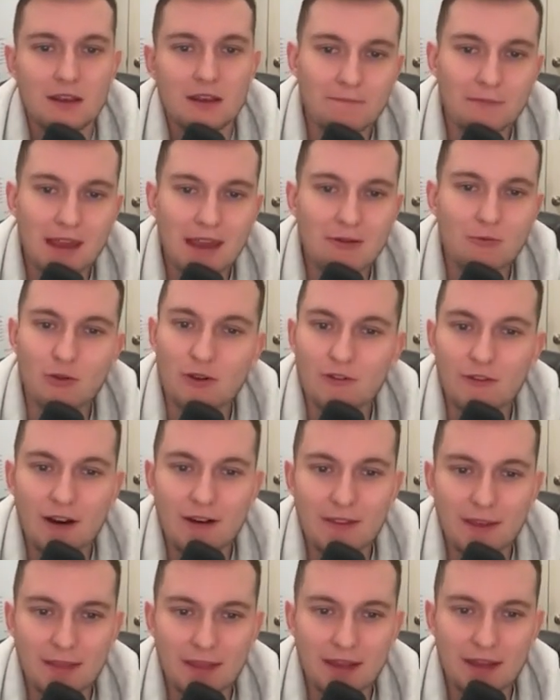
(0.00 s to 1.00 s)
And we'll
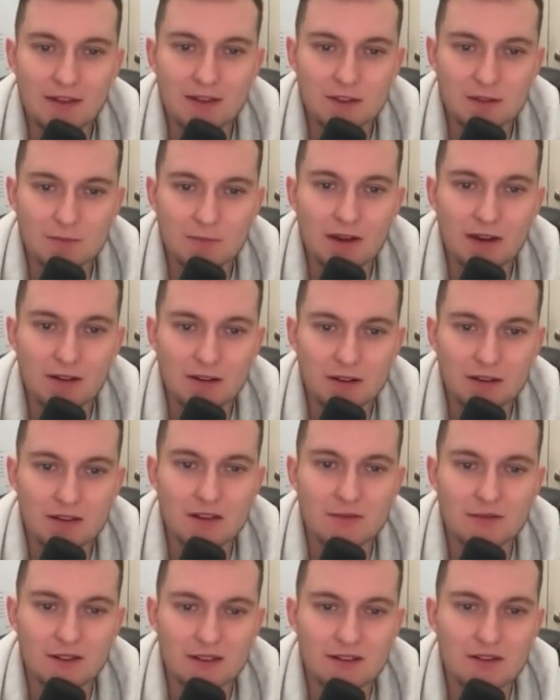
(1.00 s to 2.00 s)
find out that is better because
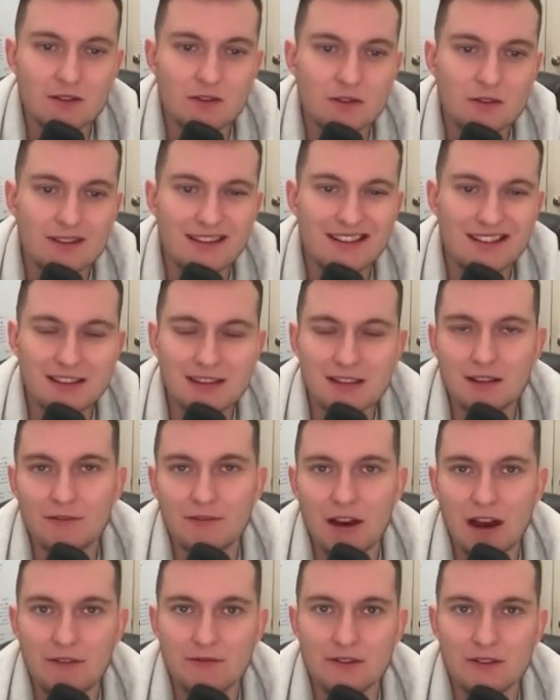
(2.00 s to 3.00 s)
sometimes as soon as they see the
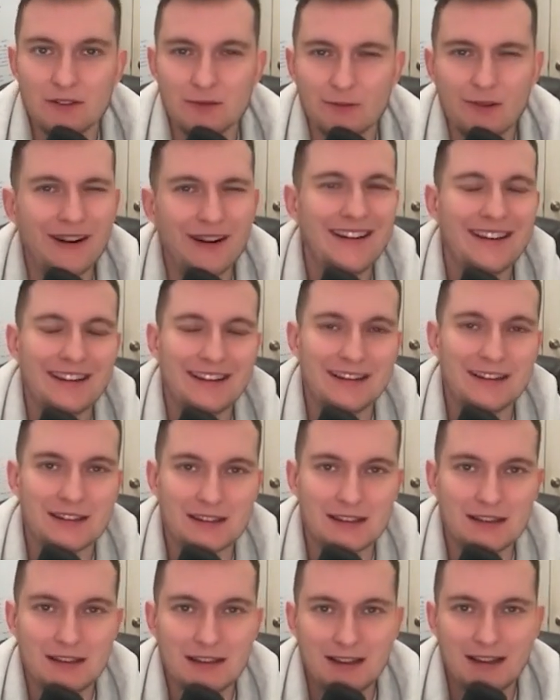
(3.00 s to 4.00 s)
five reasons why it is
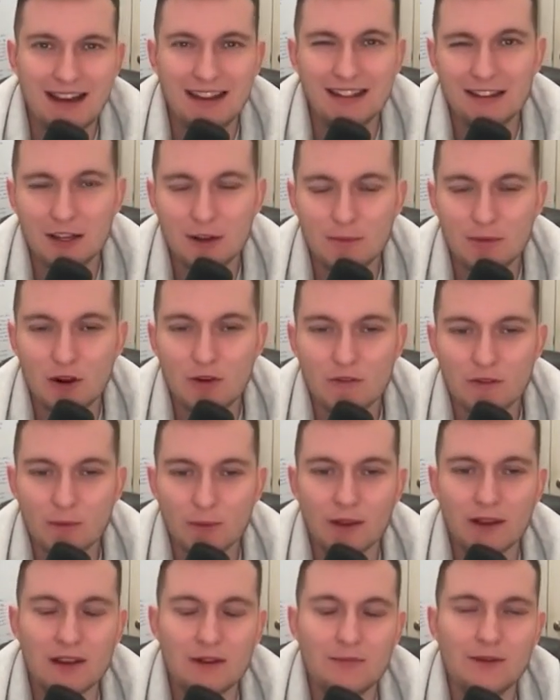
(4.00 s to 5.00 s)
a little bit
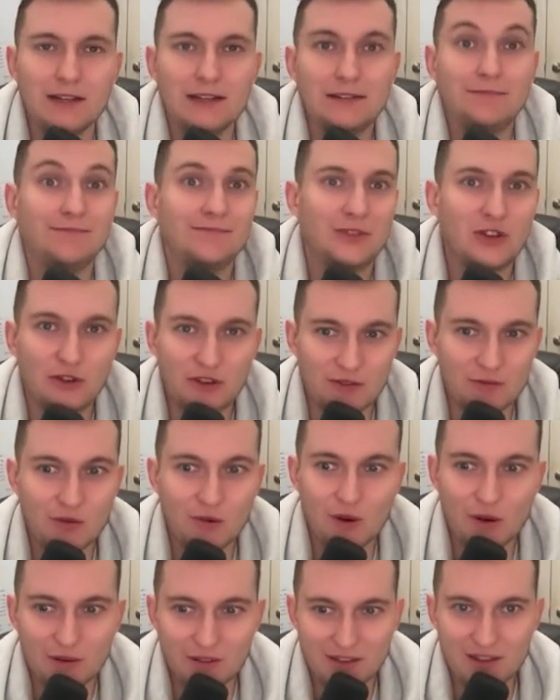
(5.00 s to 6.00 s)
overplayed, but don't get me
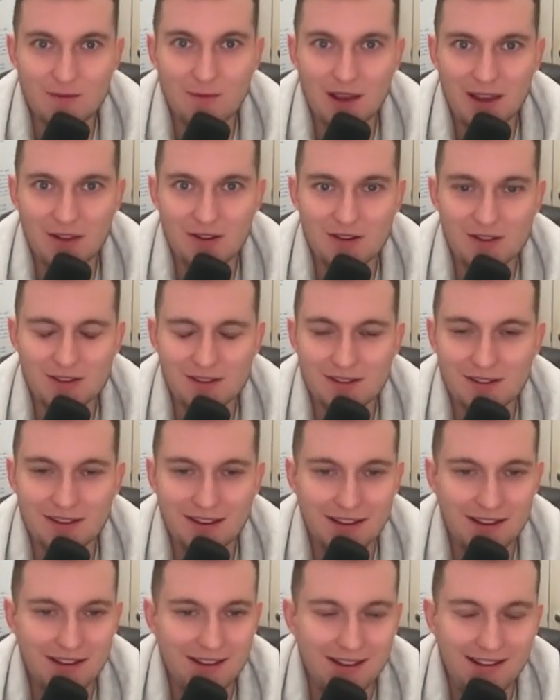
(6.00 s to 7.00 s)
wrong, these pages
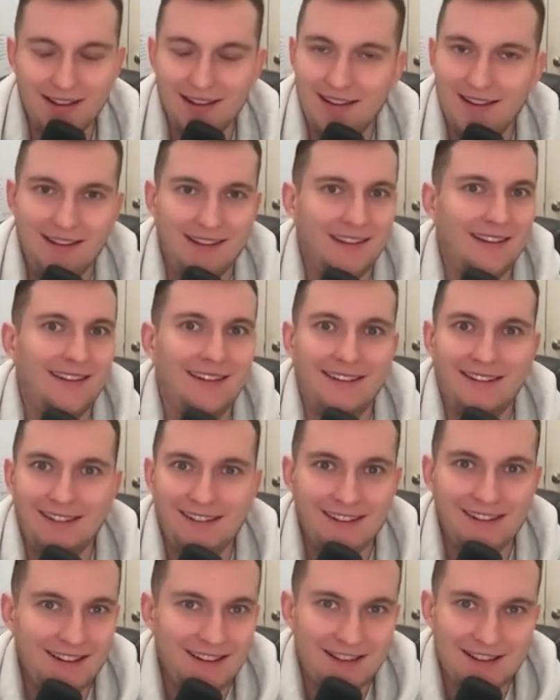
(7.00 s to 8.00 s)

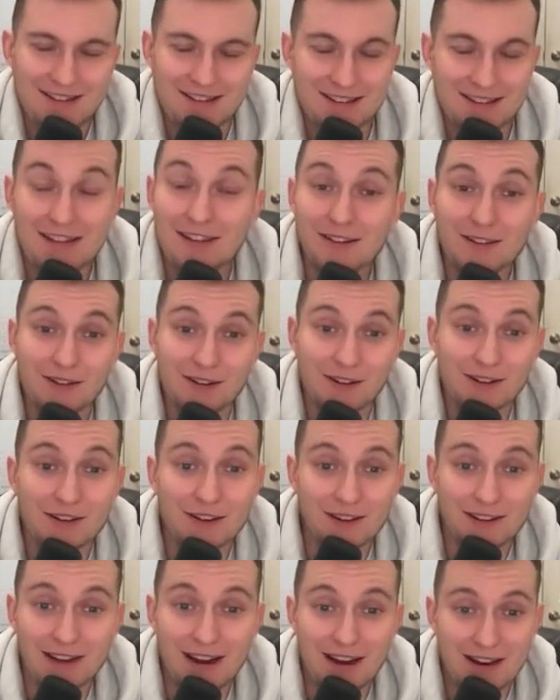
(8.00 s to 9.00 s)
still are
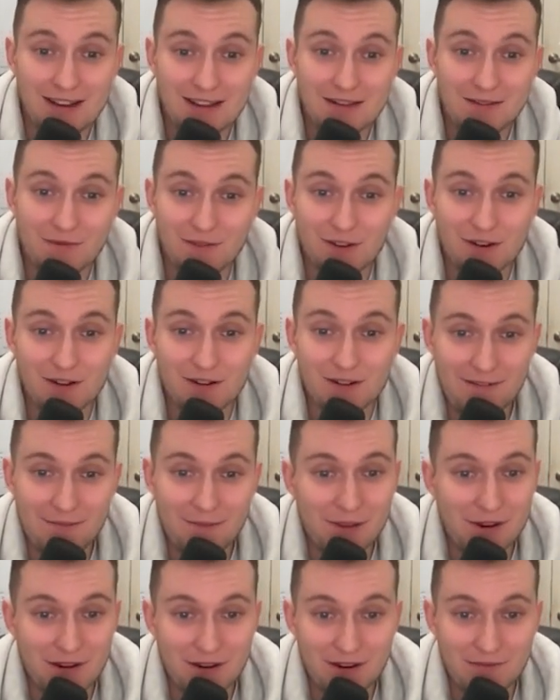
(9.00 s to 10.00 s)
literally the highest converters.
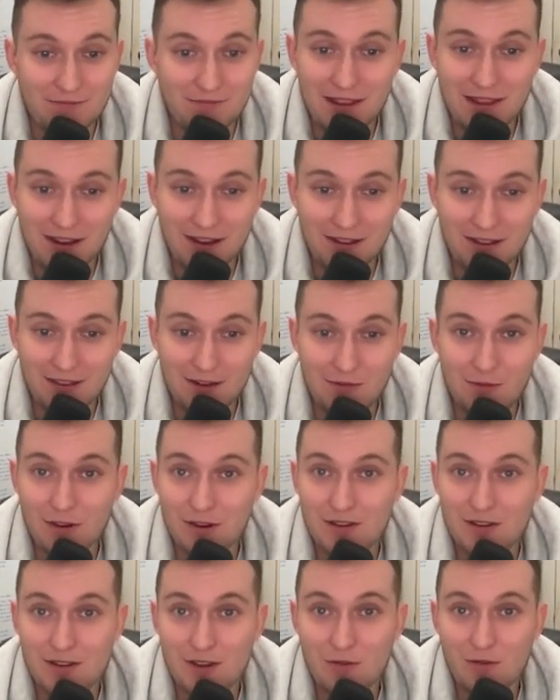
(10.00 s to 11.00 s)
They're yeah, they work
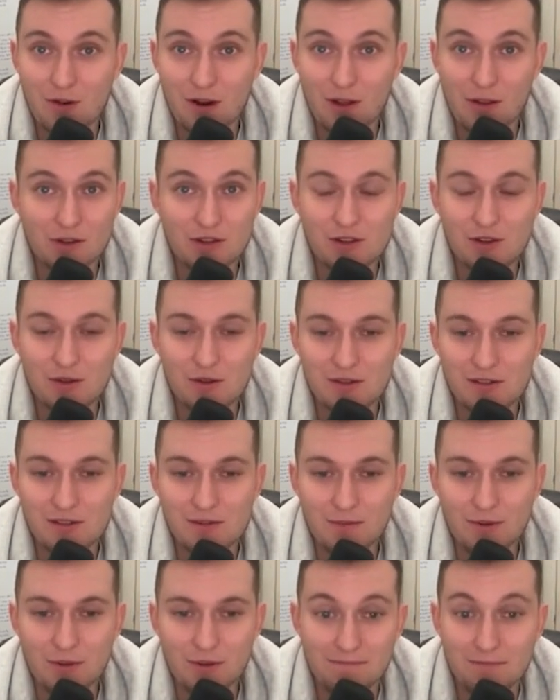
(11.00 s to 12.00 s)
so well. They're so
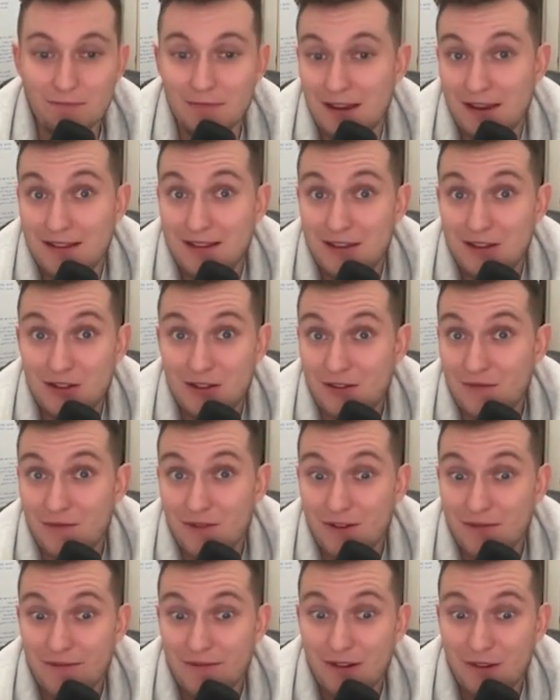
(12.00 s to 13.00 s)
simple and they just
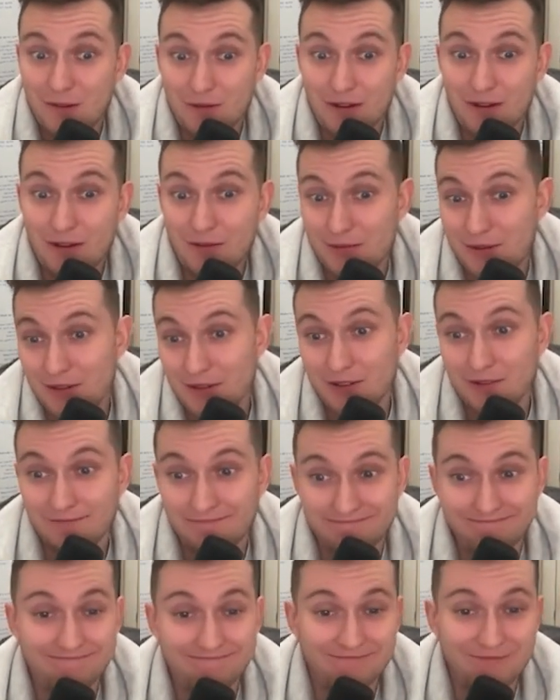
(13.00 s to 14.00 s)
convert really well. So
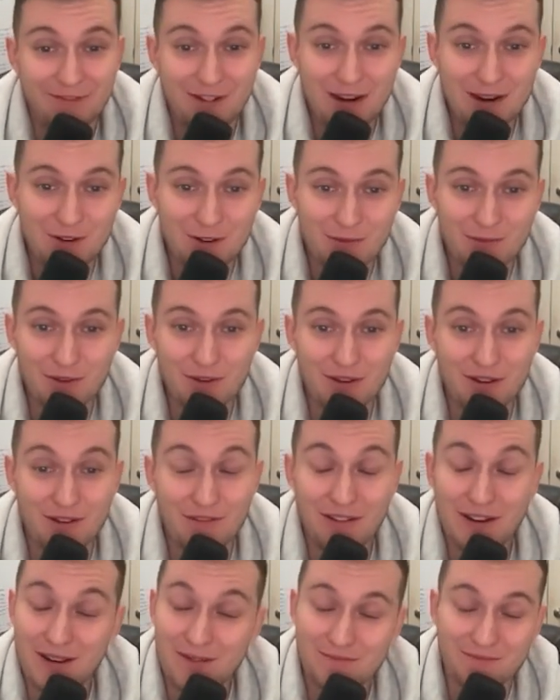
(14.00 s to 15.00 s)
if it ain't don't bro- if
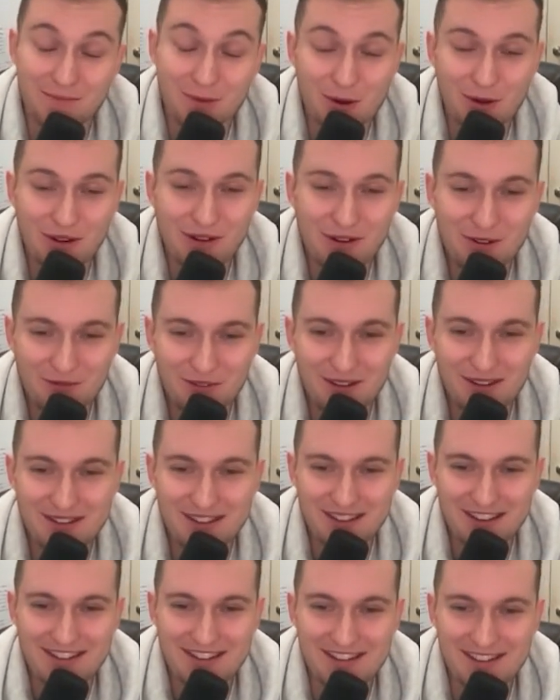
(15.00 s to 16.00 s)
it ain't broken, don't fix
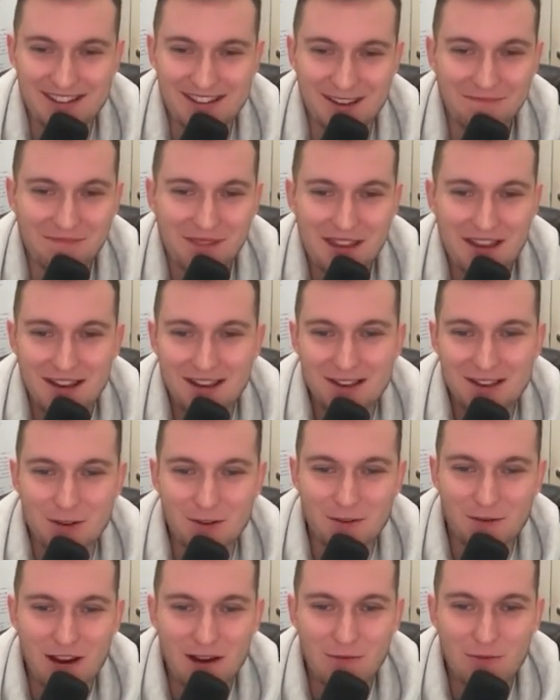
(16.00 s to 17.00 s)
it, as they say.
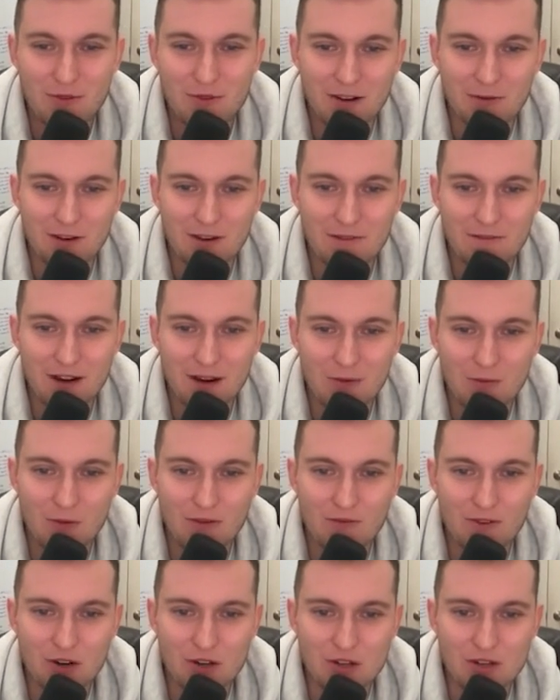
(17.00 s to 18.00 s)
So five more, right? Five
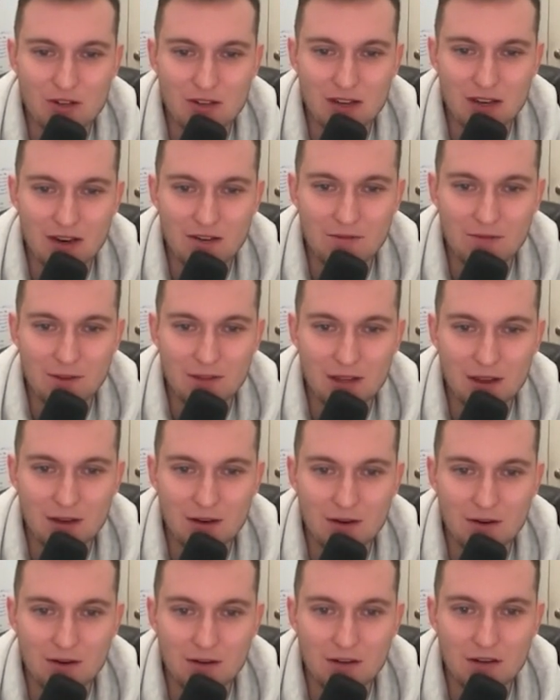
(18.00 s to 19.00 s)
more versions of the
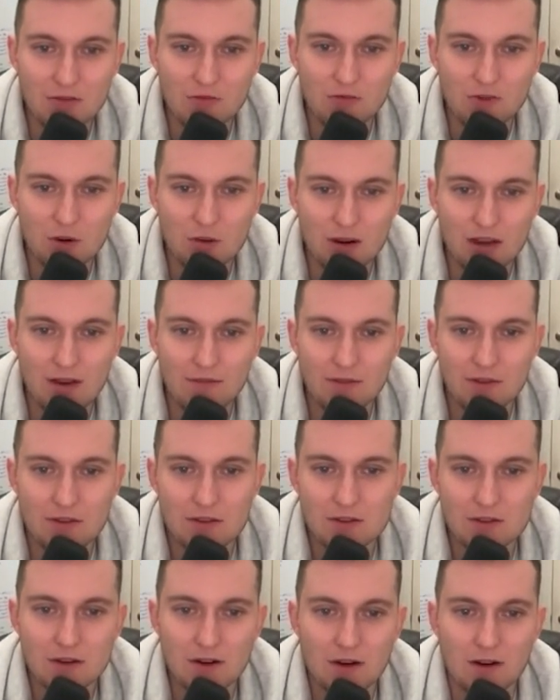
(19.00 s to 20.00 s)
satire. You don't have to
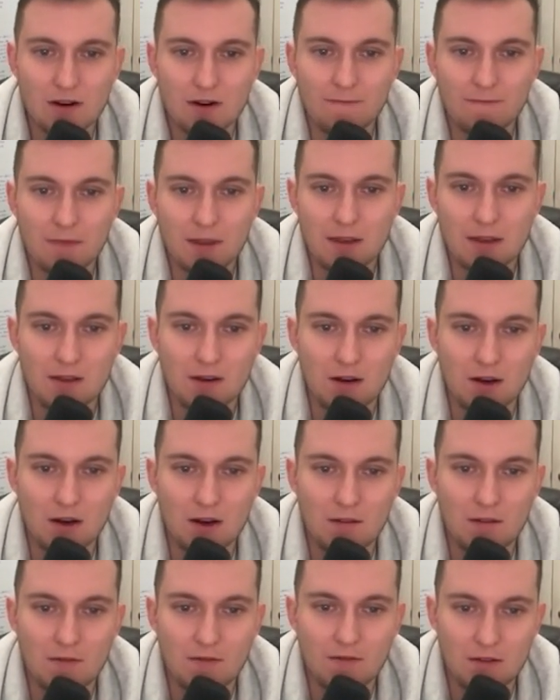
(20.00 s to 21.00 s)
start it
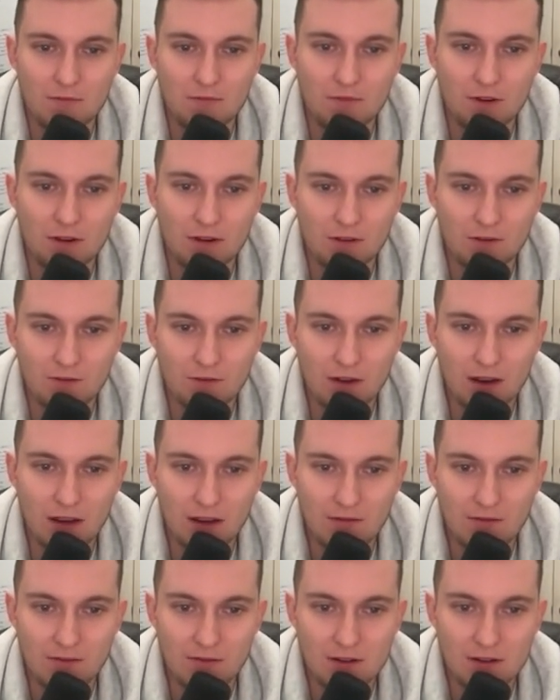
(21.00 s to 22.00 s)
off with
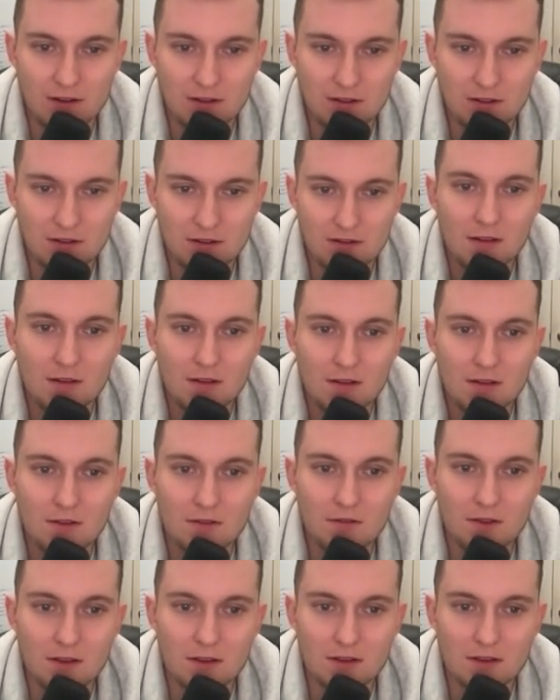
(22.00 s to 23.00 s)
five reasons. You
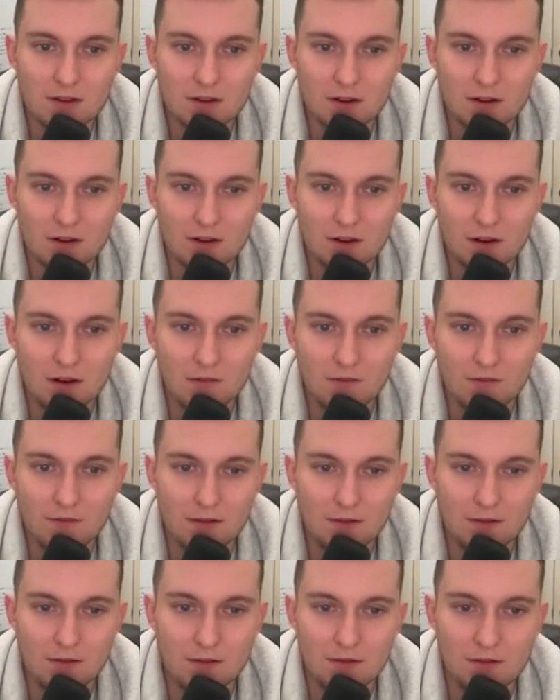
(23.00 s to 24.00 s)
can start off.
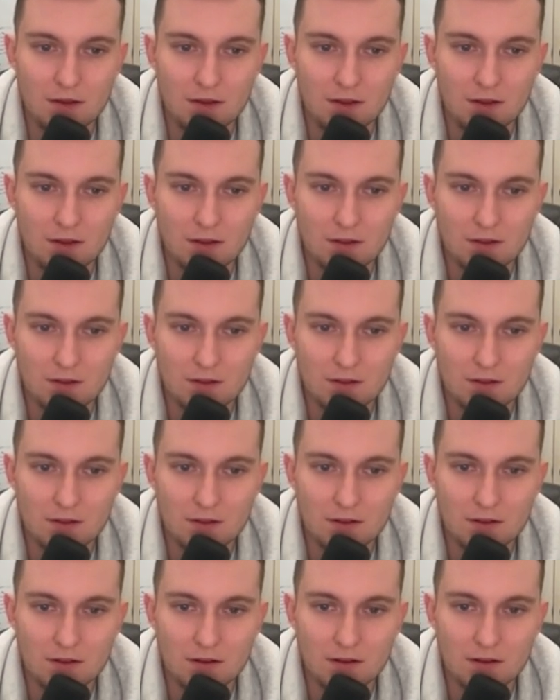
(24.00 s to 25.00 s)
You can
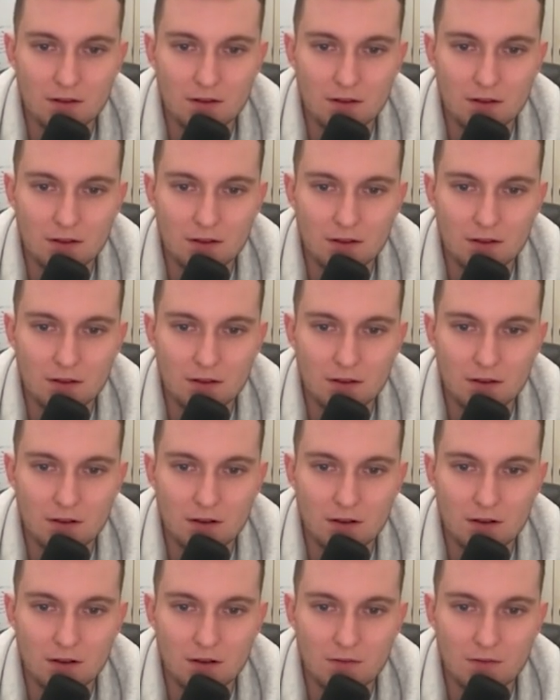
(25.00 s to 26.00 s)
start it
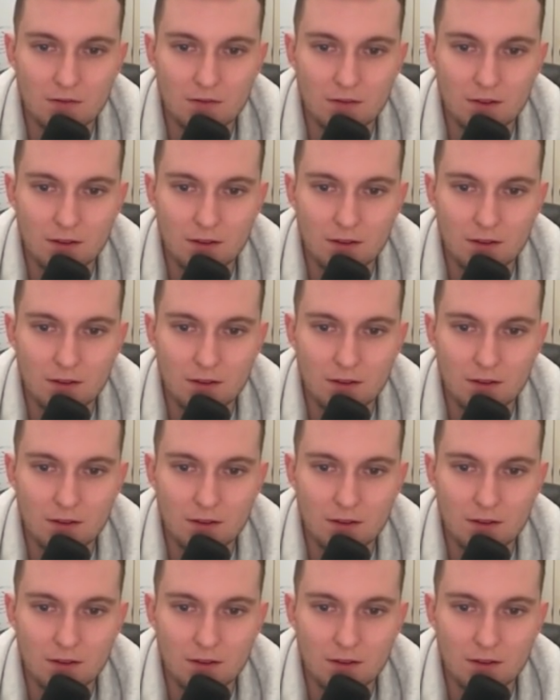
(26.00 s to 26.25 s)
off